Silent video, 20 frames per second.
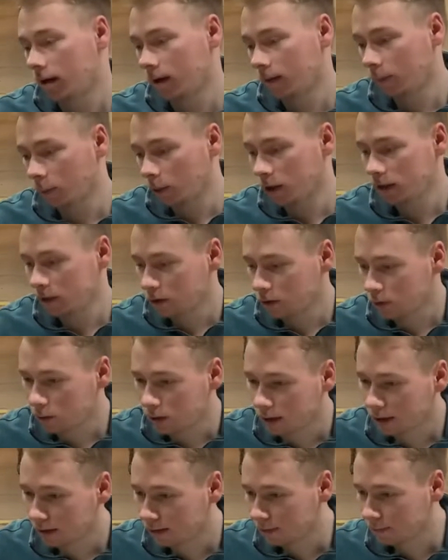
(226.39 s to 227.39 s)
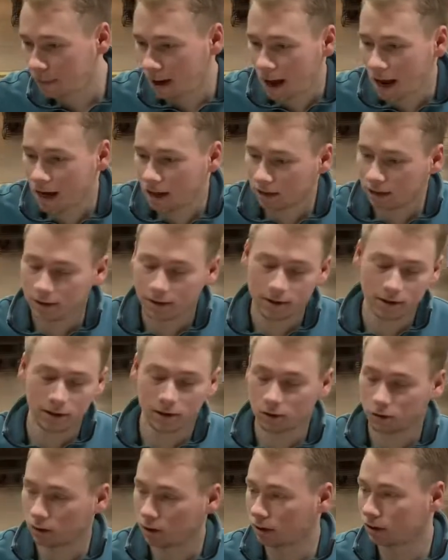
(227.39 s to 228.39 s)
we do get pallets and
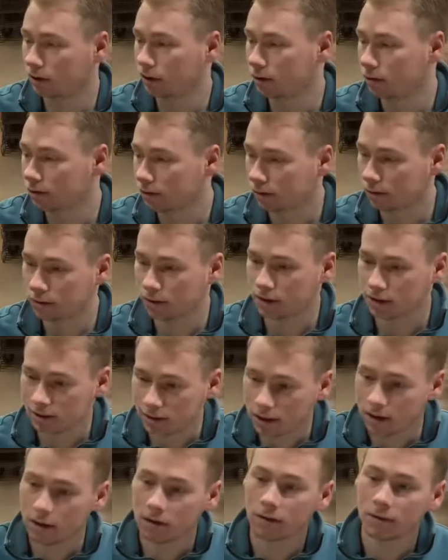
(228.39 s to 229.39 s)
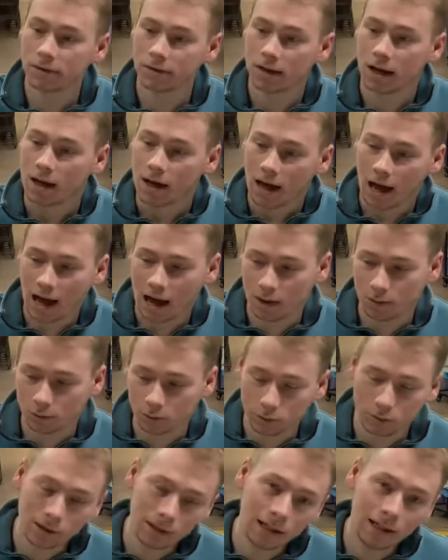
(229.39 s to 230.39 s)
truckloads ourselves, I
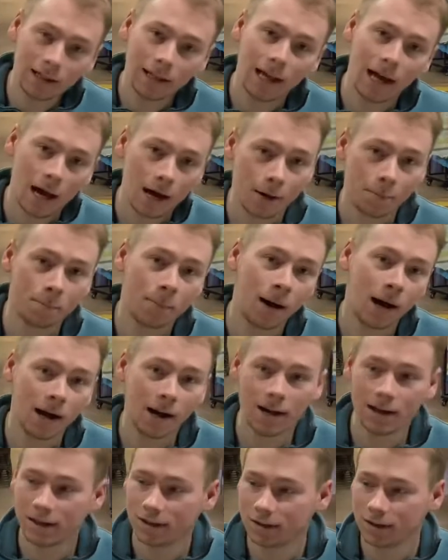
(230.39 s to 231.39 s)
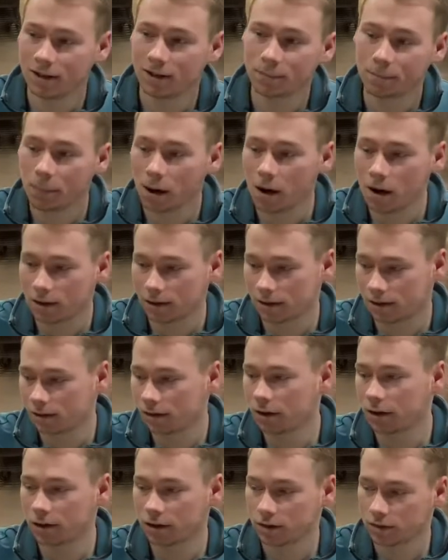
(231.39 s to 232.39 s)
really like buying these box
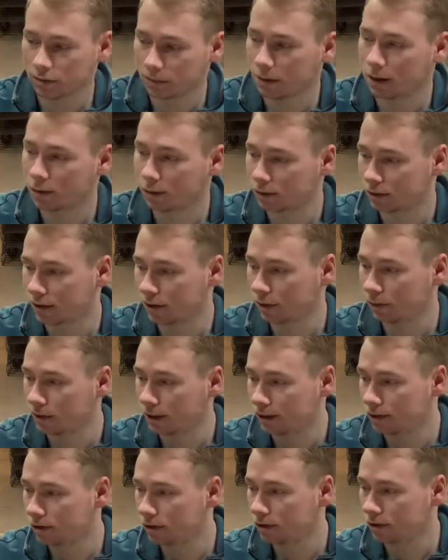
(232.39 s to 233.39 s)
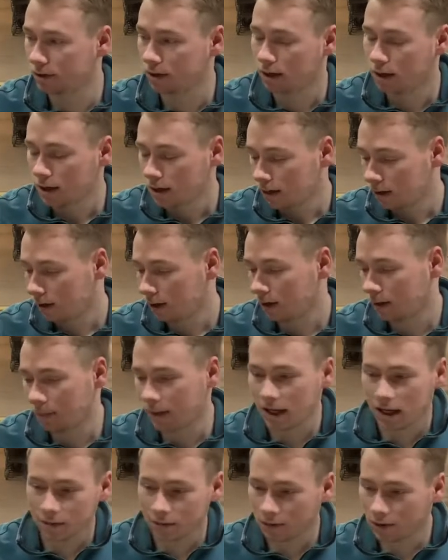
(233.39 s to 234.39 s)
lots from Wholesale Ninjas.
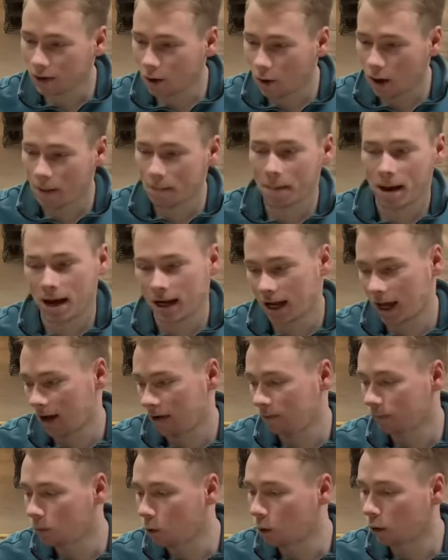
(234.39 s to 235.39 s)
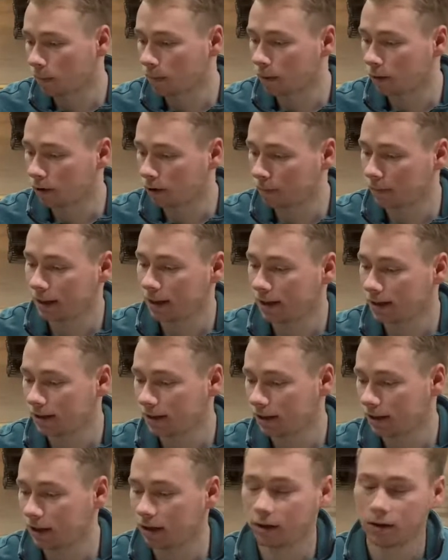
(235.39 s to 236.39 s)
Even though I might have more per piece in
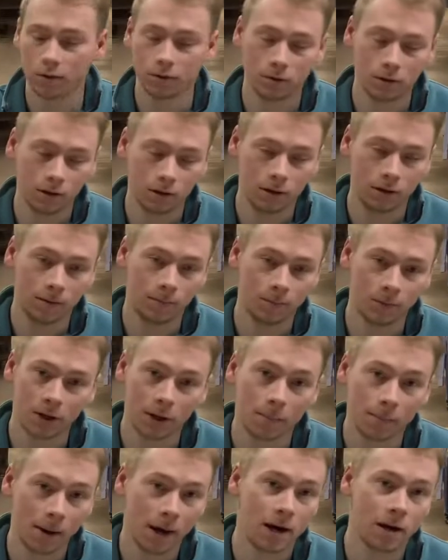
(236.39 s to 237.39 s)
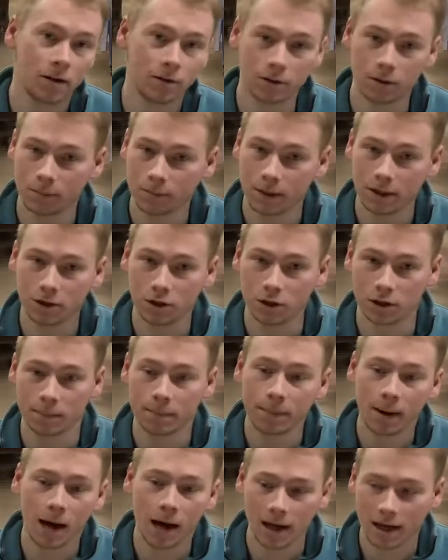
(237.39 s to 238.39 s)
it compared to me just
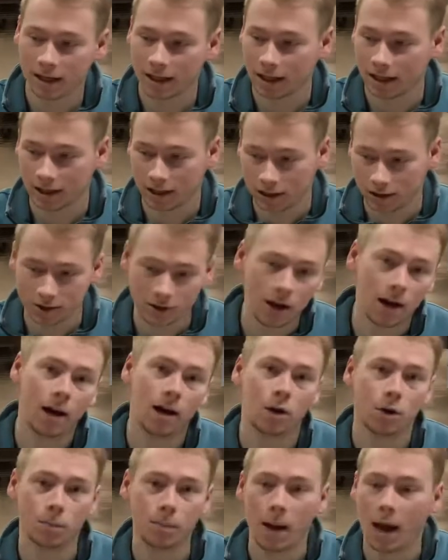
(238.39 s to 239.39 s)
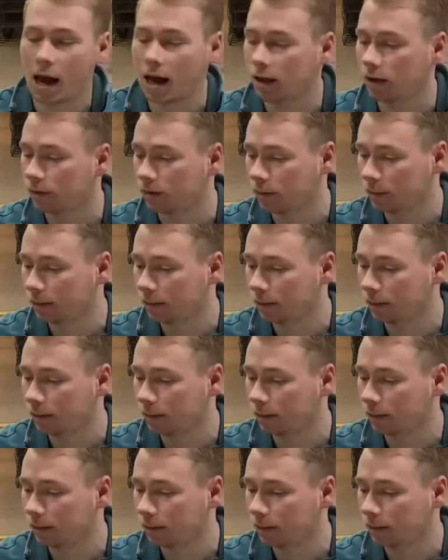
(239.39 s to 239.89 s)
buying an entire pallet from a